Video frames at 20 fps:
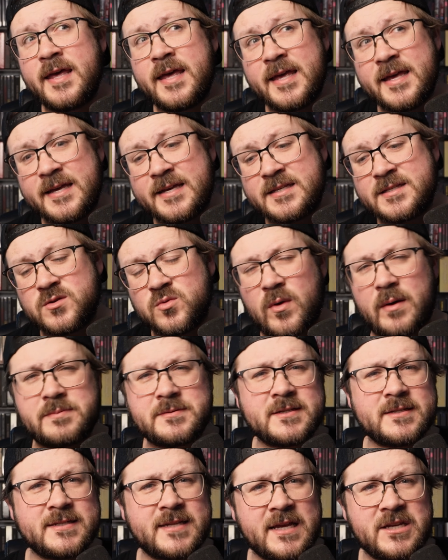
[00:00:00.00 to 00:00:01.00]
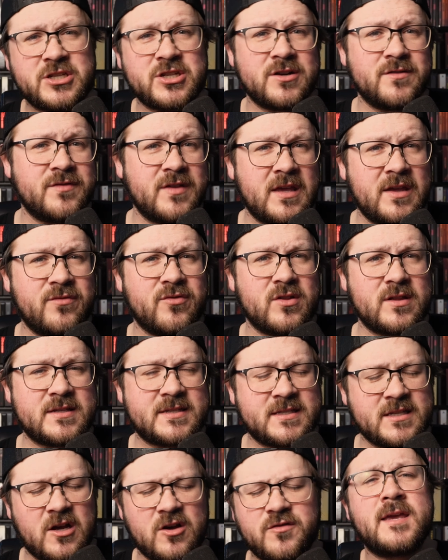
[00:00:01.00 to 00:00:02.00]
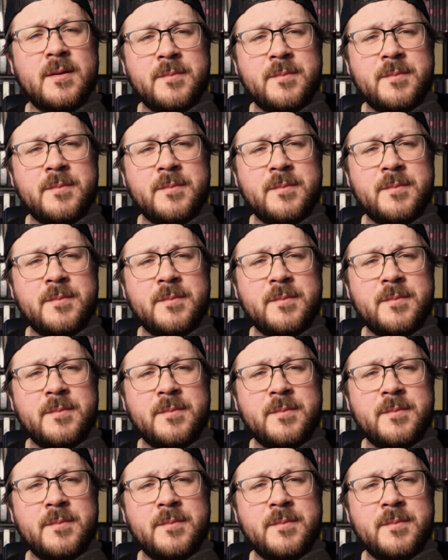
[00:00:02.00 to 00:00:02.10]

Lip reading: is the representation of evil itself,